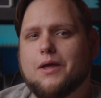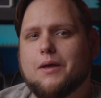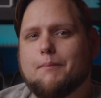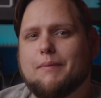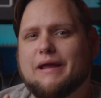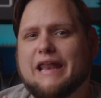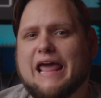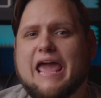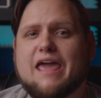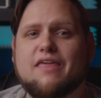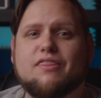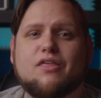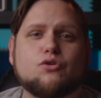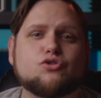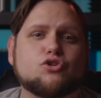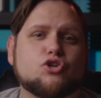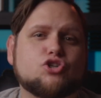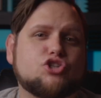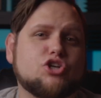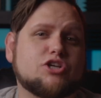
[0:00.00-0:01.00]
But hey,
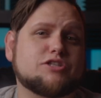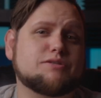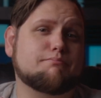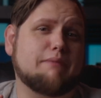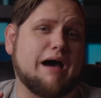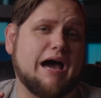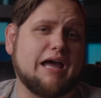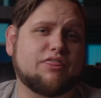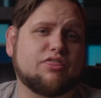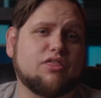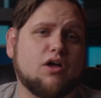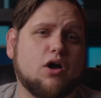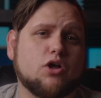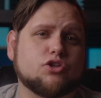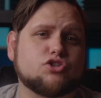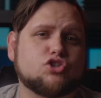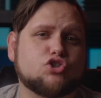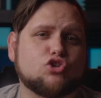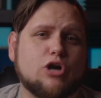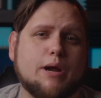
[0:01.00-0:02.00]
those are just my
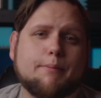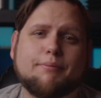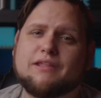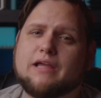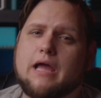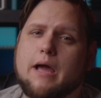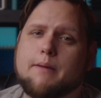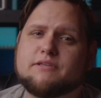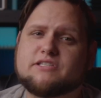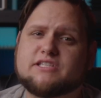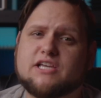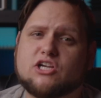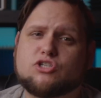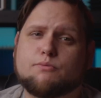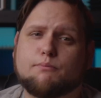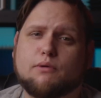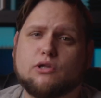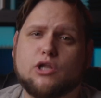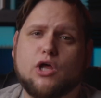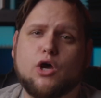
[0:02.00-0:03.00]
thoughts. Drop in the comment
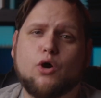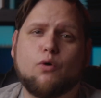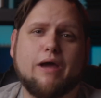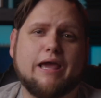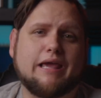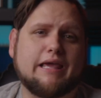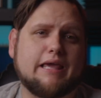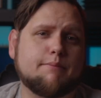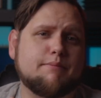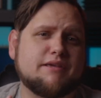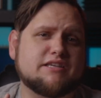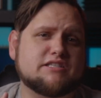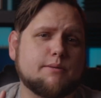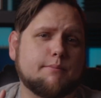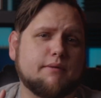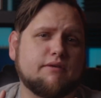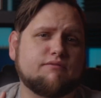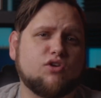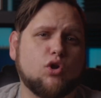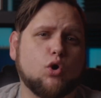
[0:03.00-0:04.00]
section below and give me
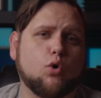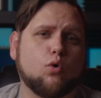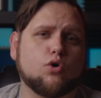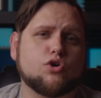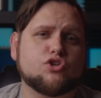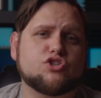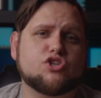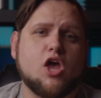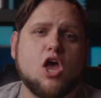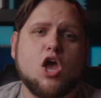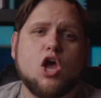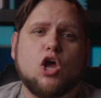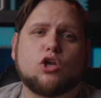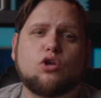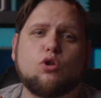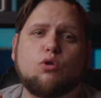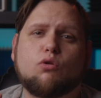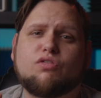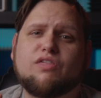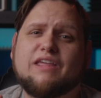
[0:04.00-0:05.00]
some of yours.
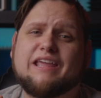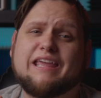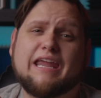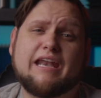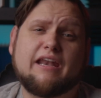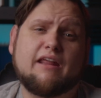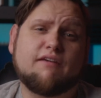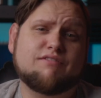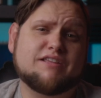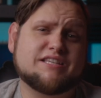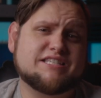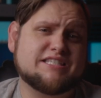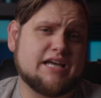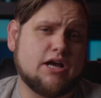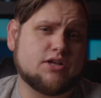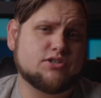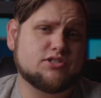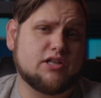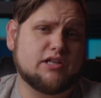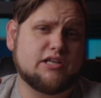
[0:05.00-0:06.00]
Do you think any of this
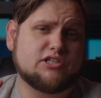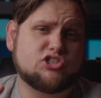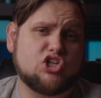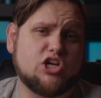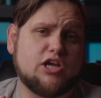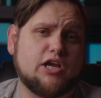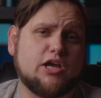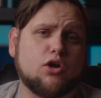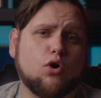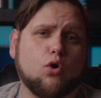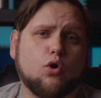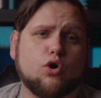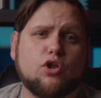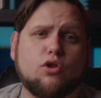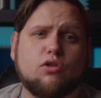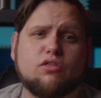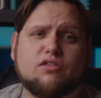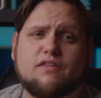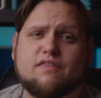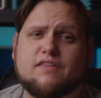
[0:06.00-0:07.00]
sounds legit, or do
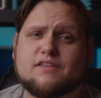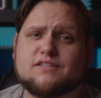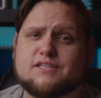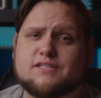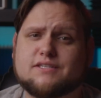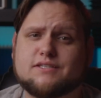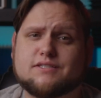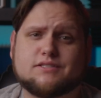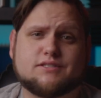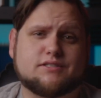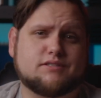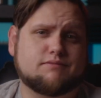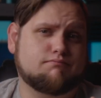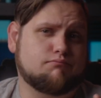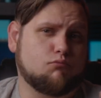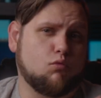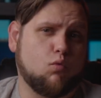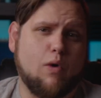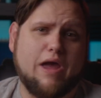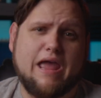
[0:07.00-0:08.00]
you think this is
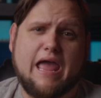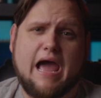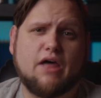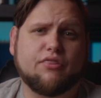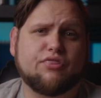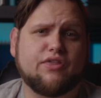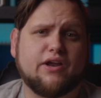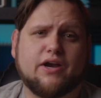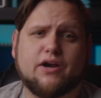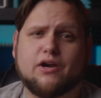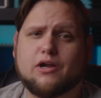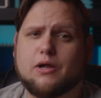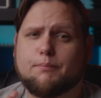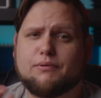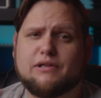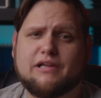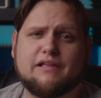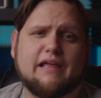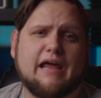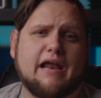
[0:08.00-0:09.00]
way out there,
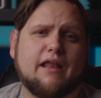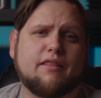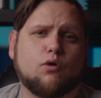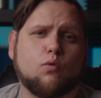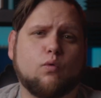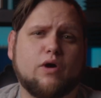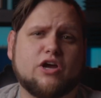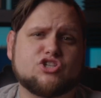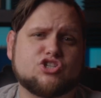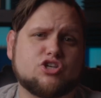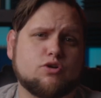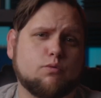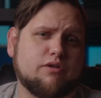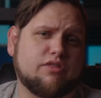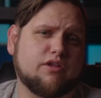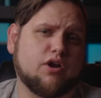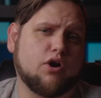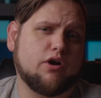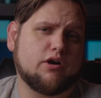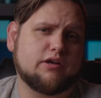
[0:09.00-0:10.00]
completely out of the question
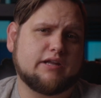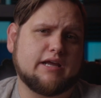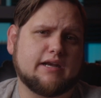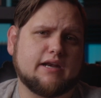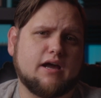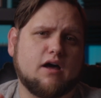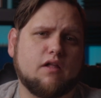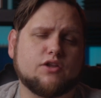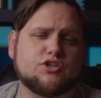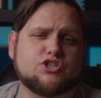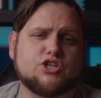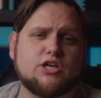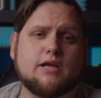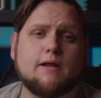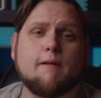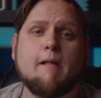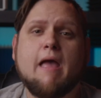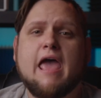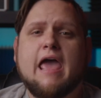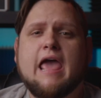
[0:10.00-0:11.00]
with current technology?
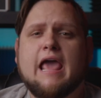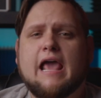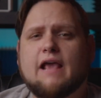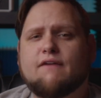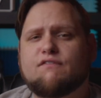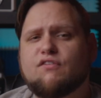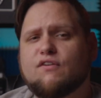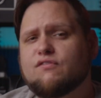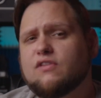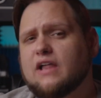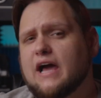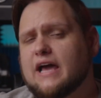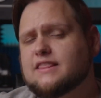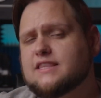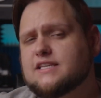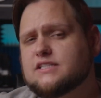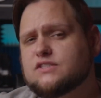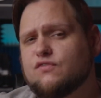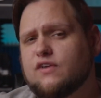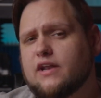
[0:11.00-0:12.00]
If you've liked
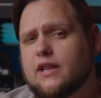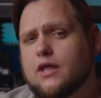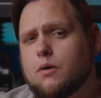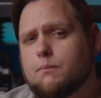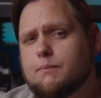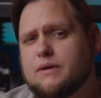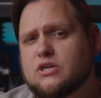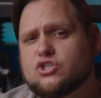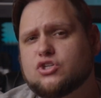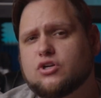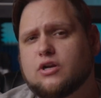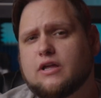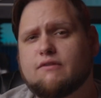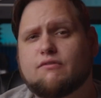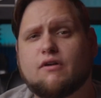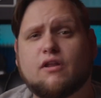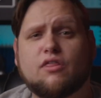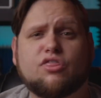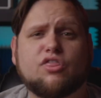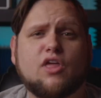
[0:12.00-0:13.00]
this video, be sure to give
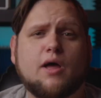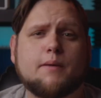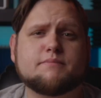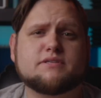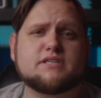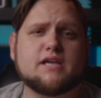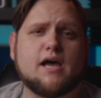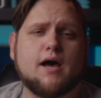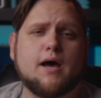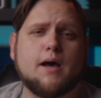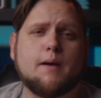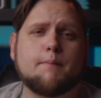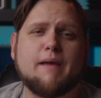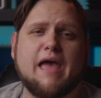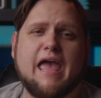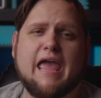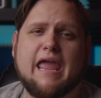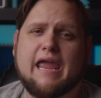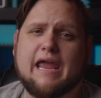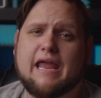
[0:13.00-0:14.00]
it a thumbs up.
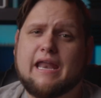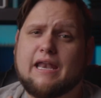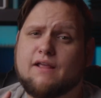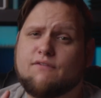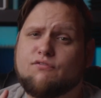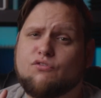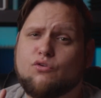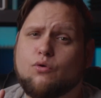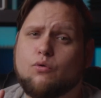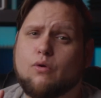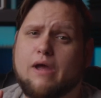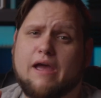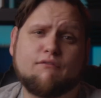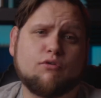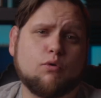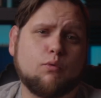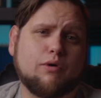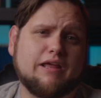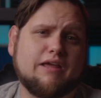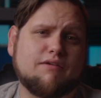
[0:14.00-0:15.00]
And if you
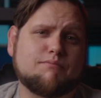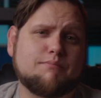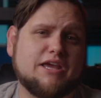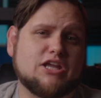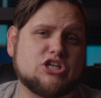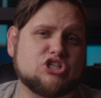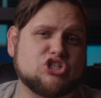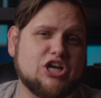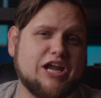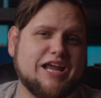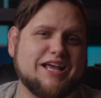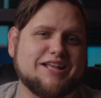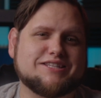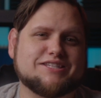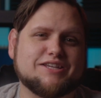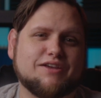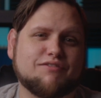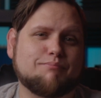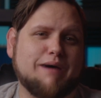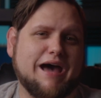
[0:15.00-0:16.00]
ever want to give me a
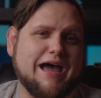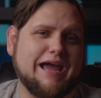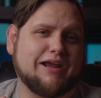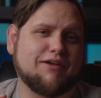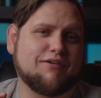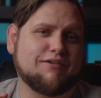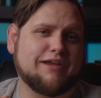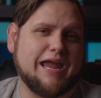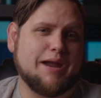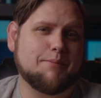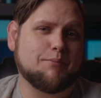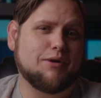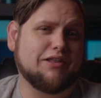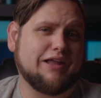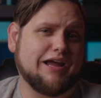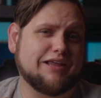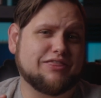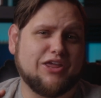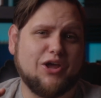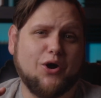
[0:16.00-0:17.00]
chance of buying a camera
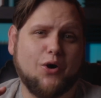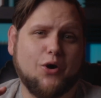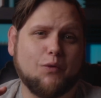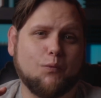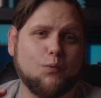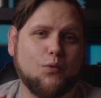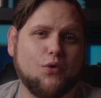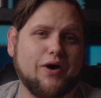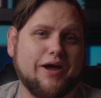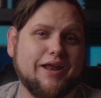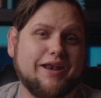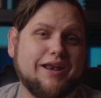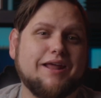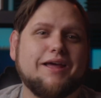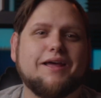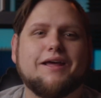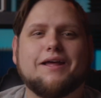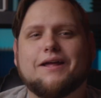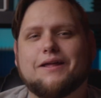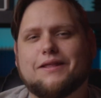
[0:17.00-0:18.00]
like the R1,
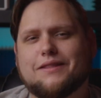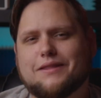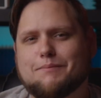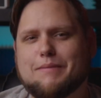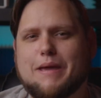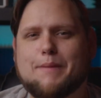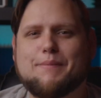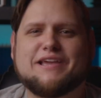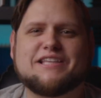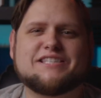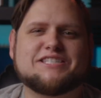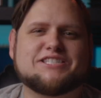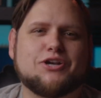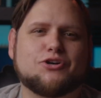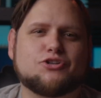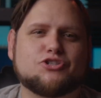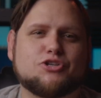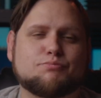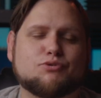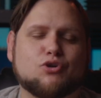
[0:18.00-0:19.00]
then maybe
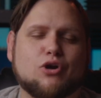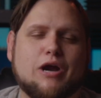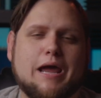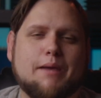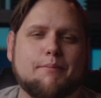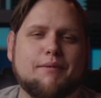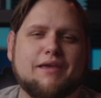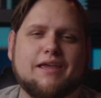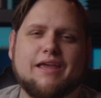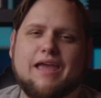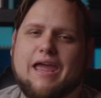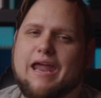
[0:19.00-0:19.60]
consider subscribing.